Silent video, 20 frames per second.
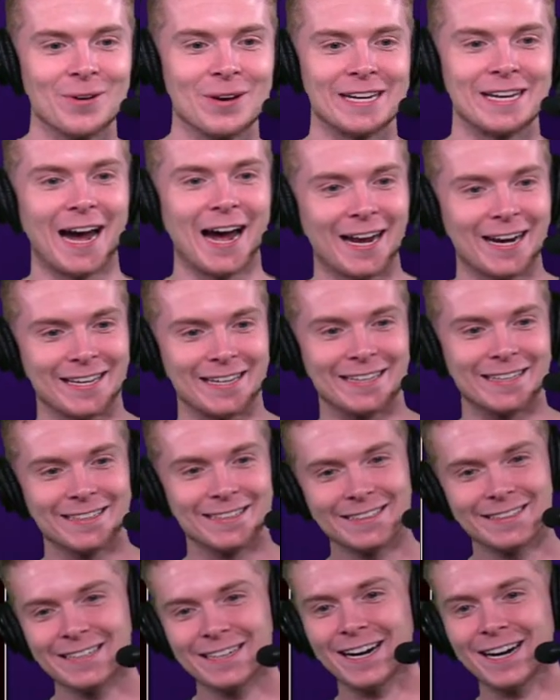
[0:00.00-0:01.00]
We got it.
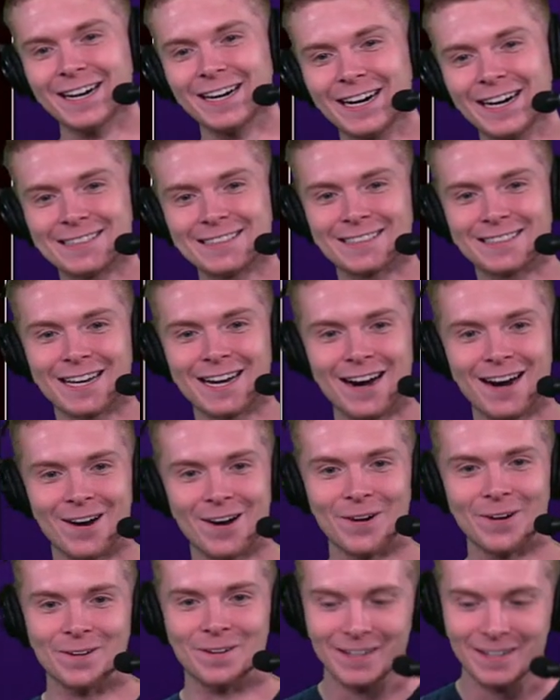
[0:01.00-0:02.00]
Let's
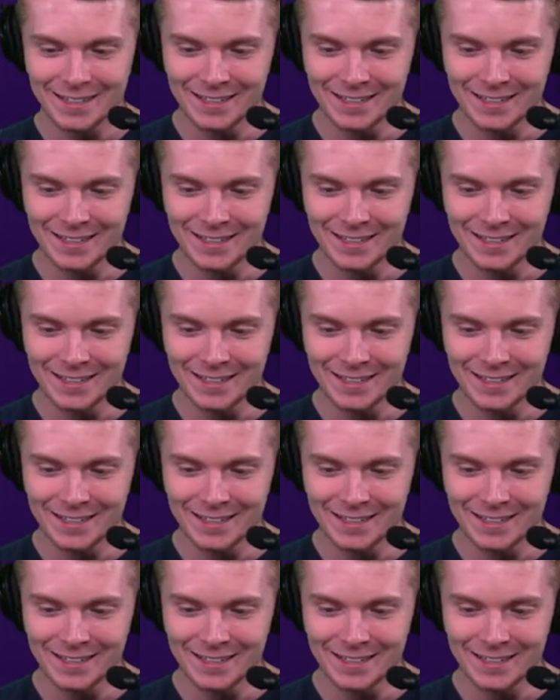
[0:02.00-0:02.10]
go.